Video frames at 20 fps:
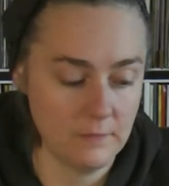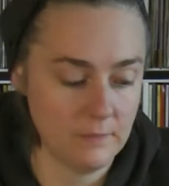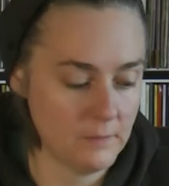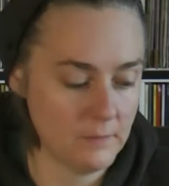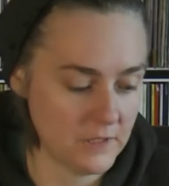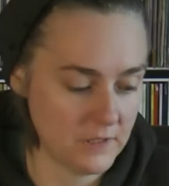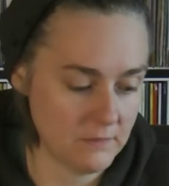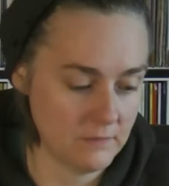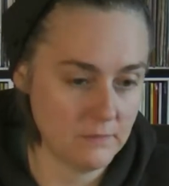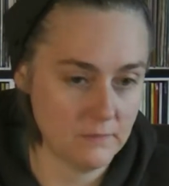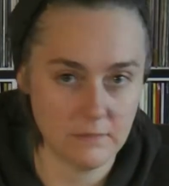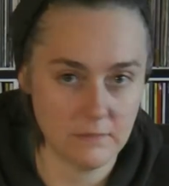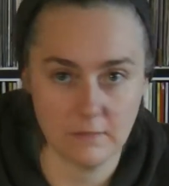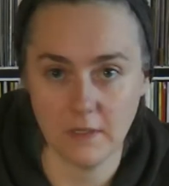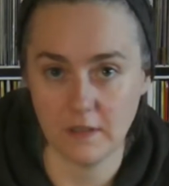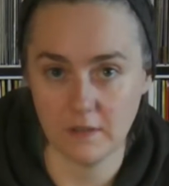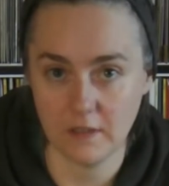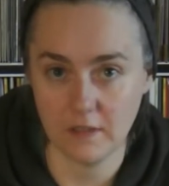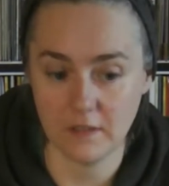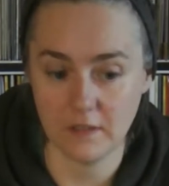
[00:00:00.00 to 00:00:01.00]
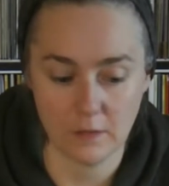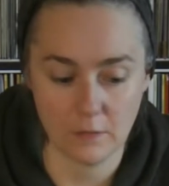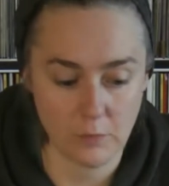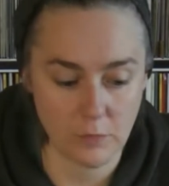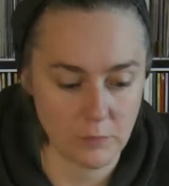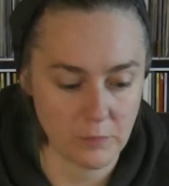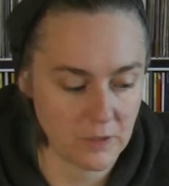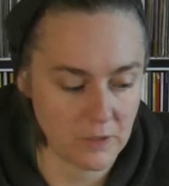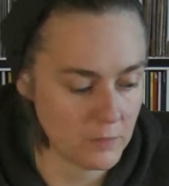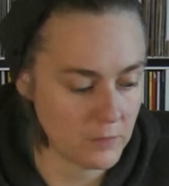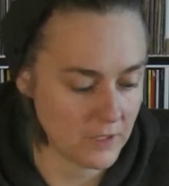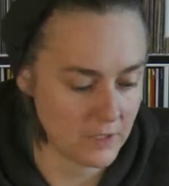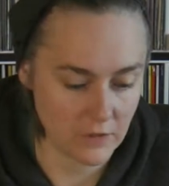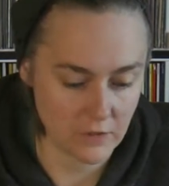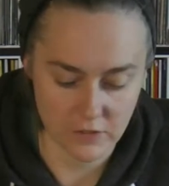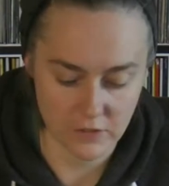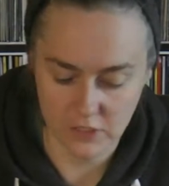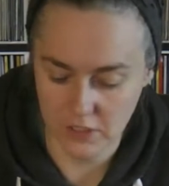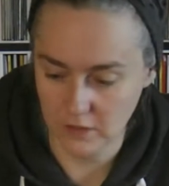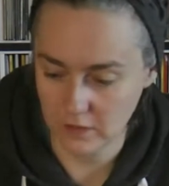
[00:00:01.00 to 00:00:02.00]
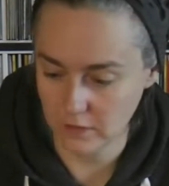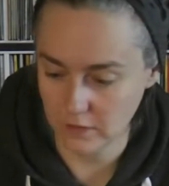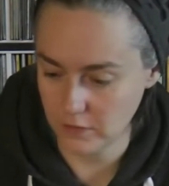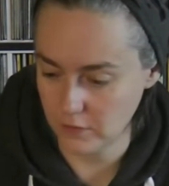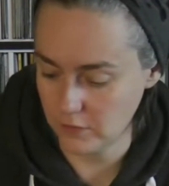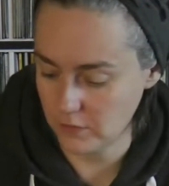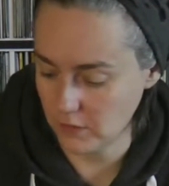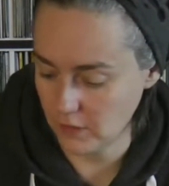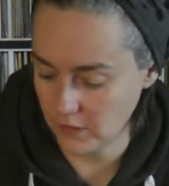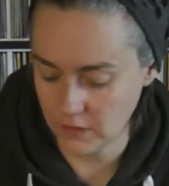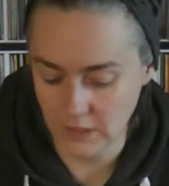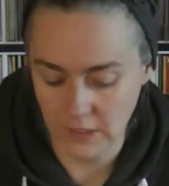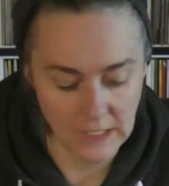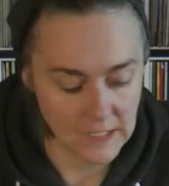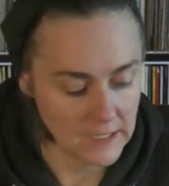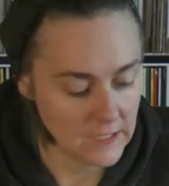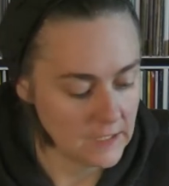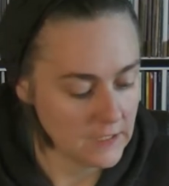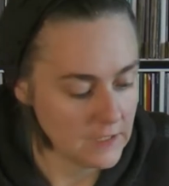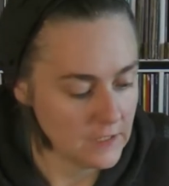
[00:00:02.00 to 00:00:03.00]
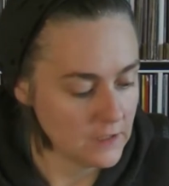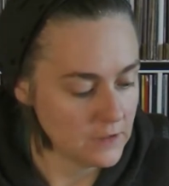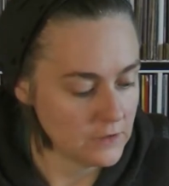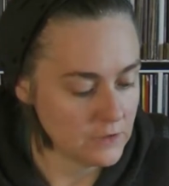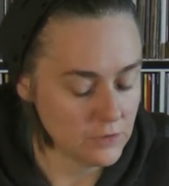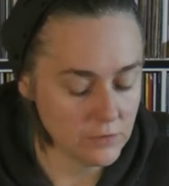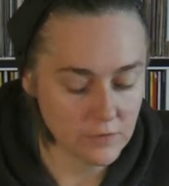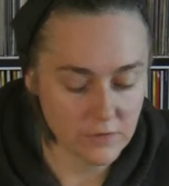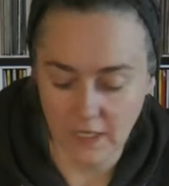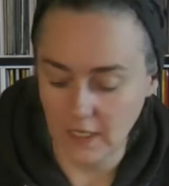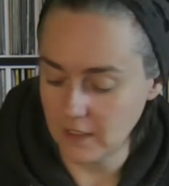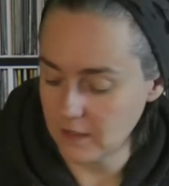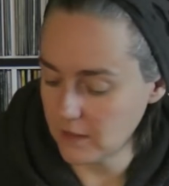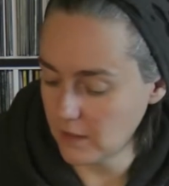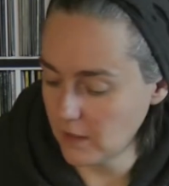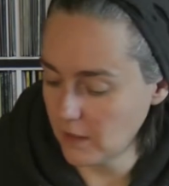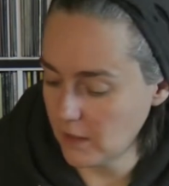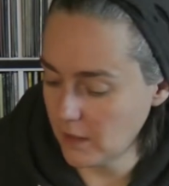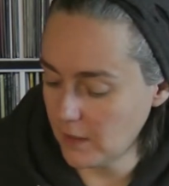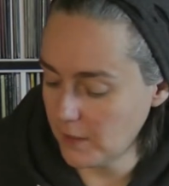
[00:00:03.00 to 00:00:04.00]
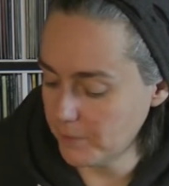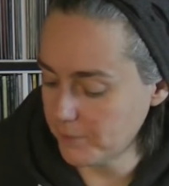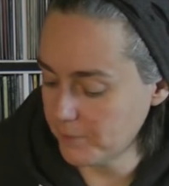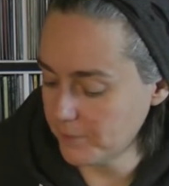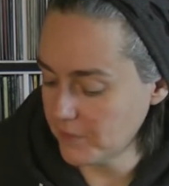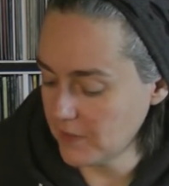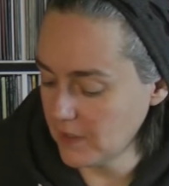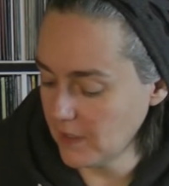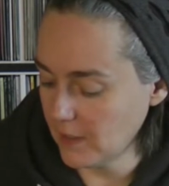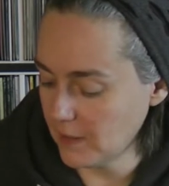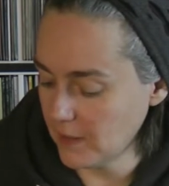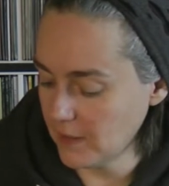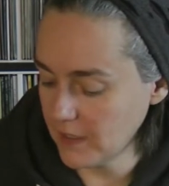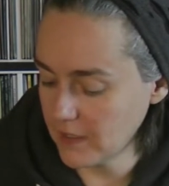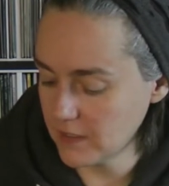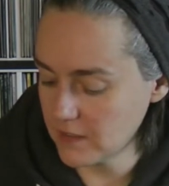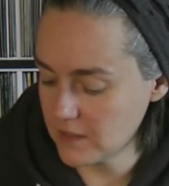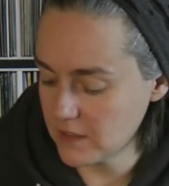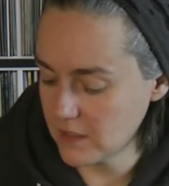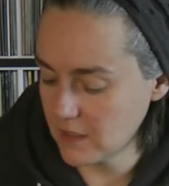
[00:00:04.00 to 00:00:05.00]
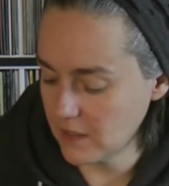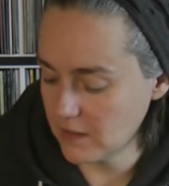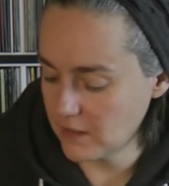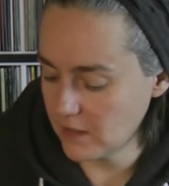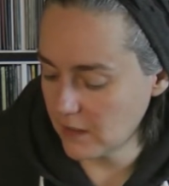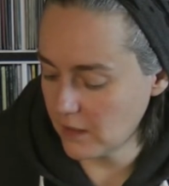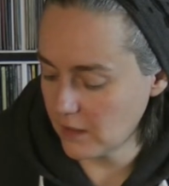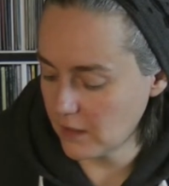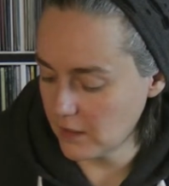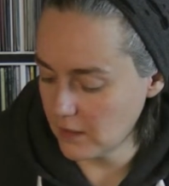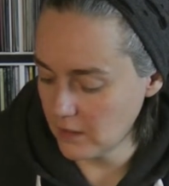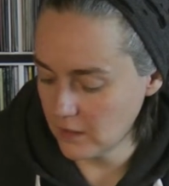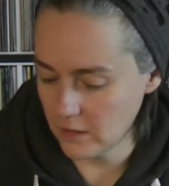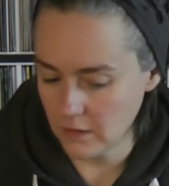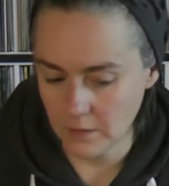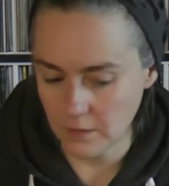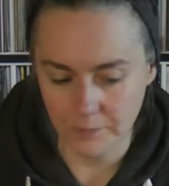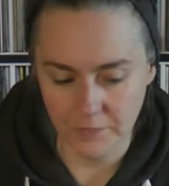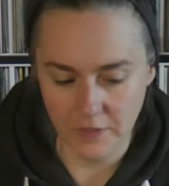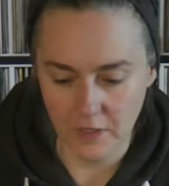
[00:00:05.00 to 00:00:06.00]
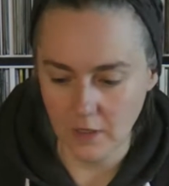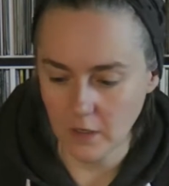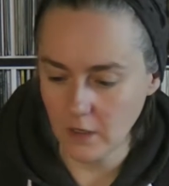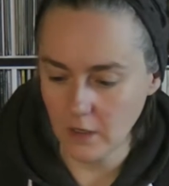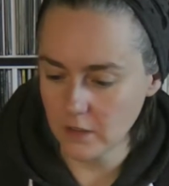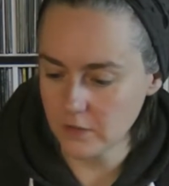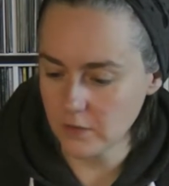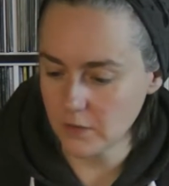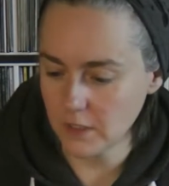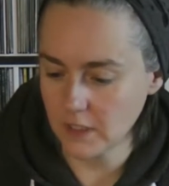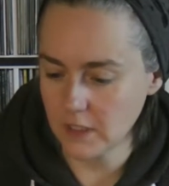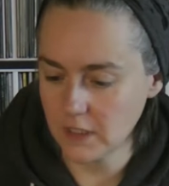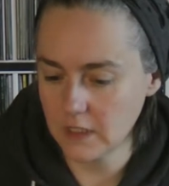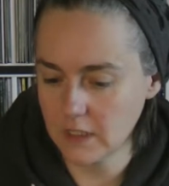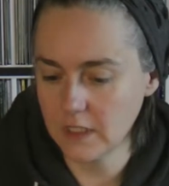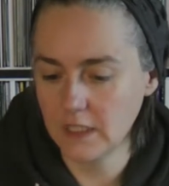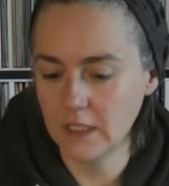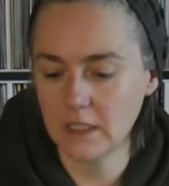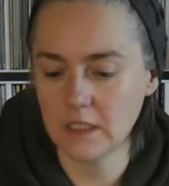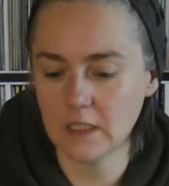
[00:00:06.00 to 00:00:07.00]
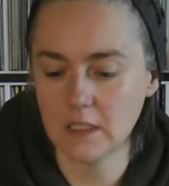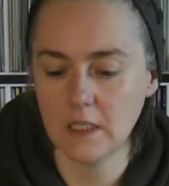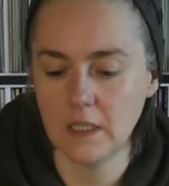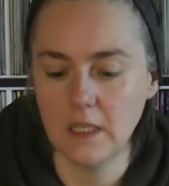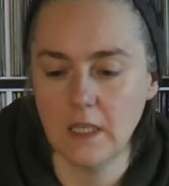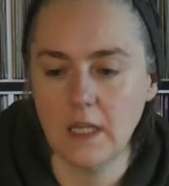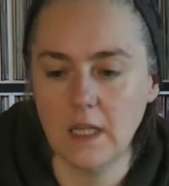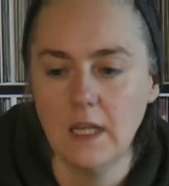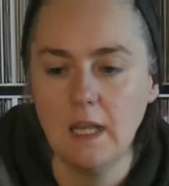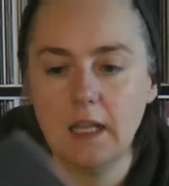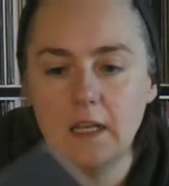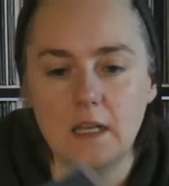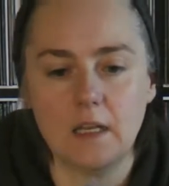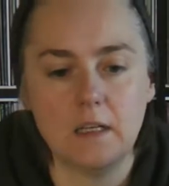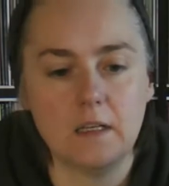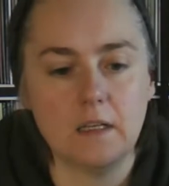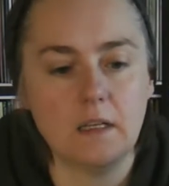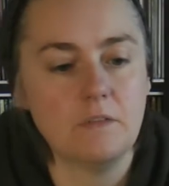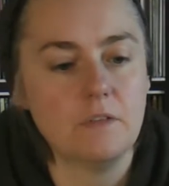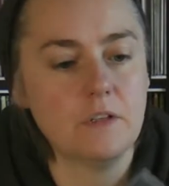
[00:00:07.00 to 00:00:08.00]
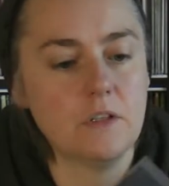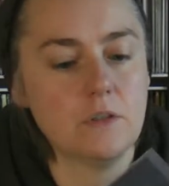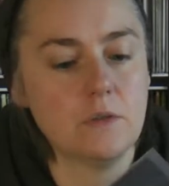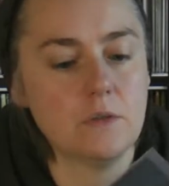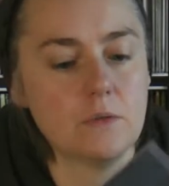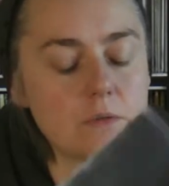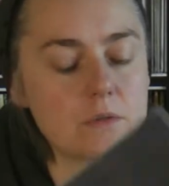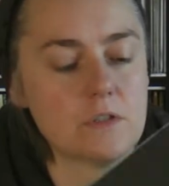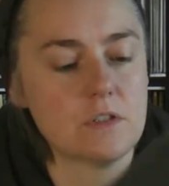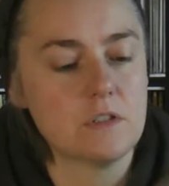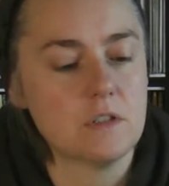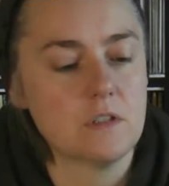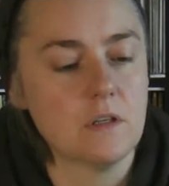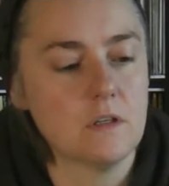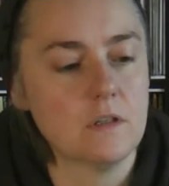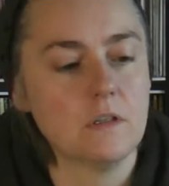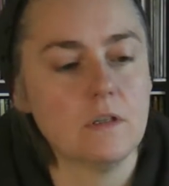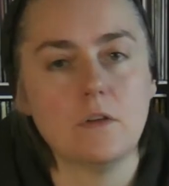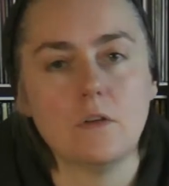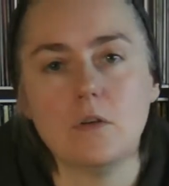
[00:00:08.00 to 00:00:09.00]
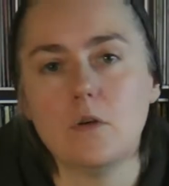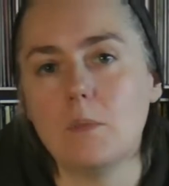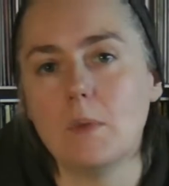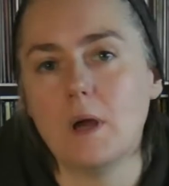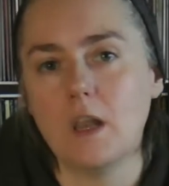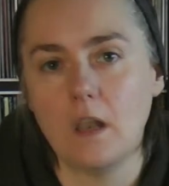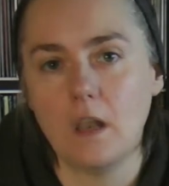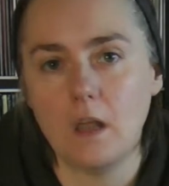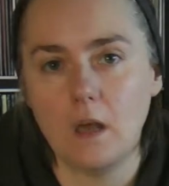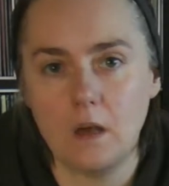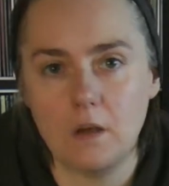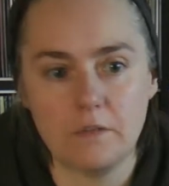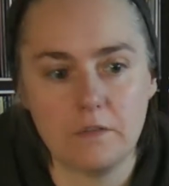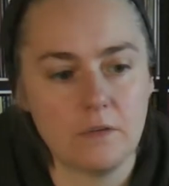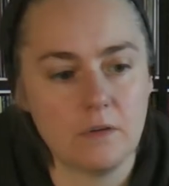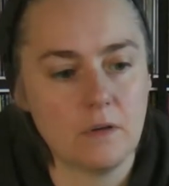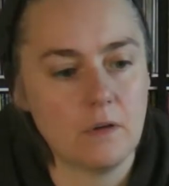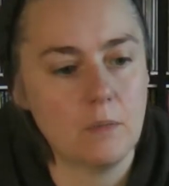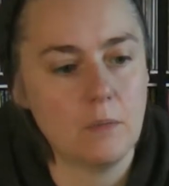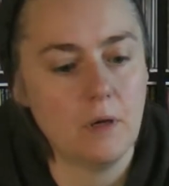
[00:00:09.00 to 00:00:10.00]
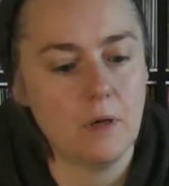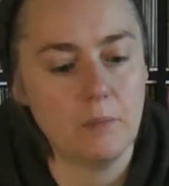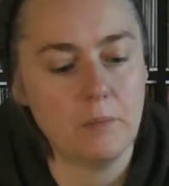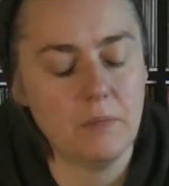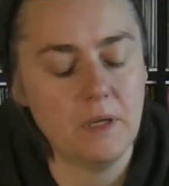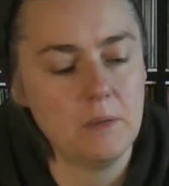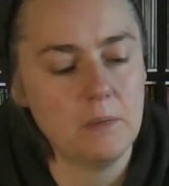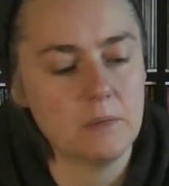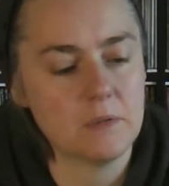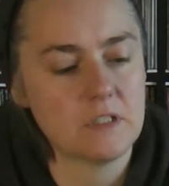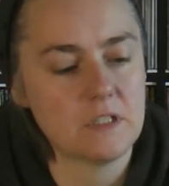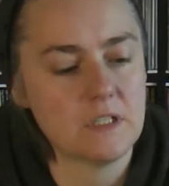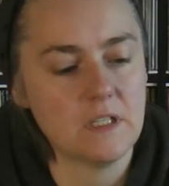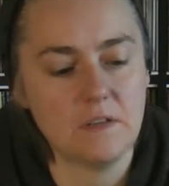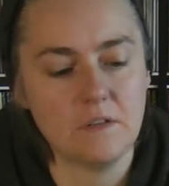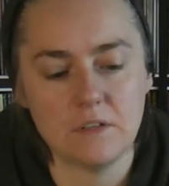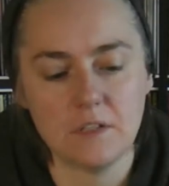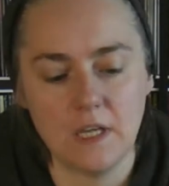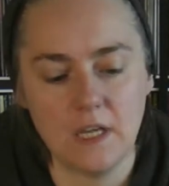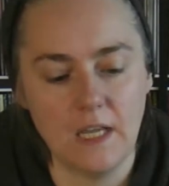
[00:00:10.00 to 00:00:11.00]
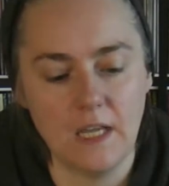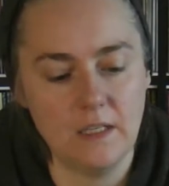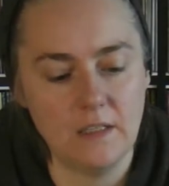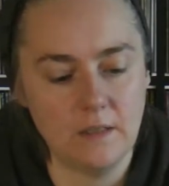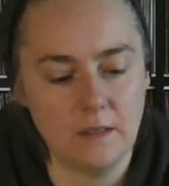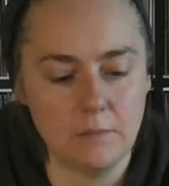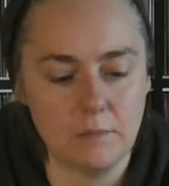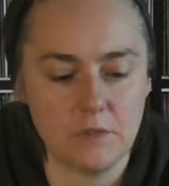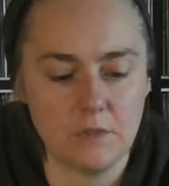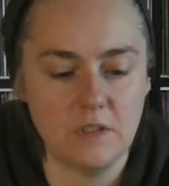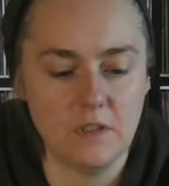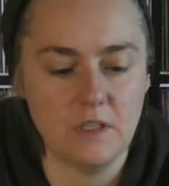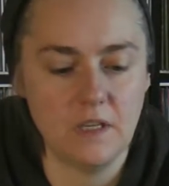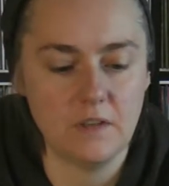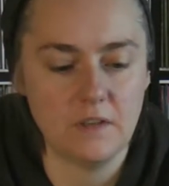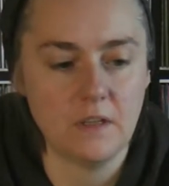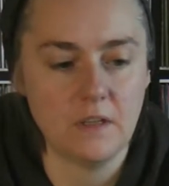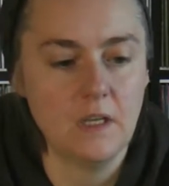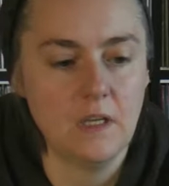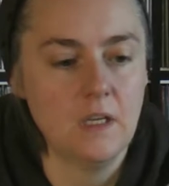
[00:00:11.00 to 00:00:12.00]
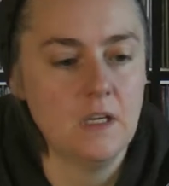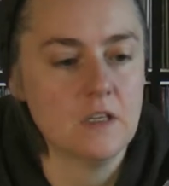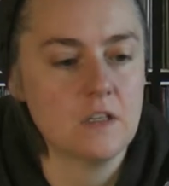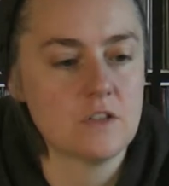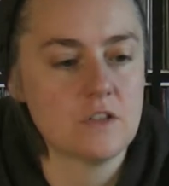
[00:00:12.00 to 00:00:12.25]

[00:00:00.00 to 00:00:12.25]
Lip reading: But I think that would be quite logical to not do that. Like I said, they're ultra clean, and I never use, my love about paper sleeves. I hate them to death.